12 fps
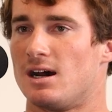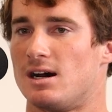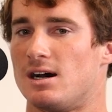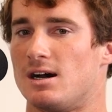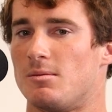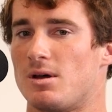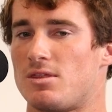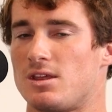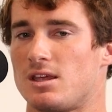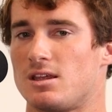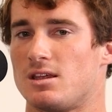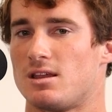I
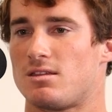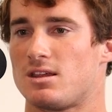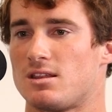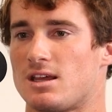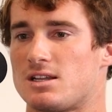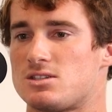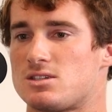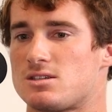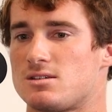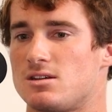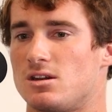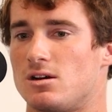think
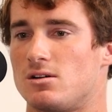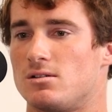that's,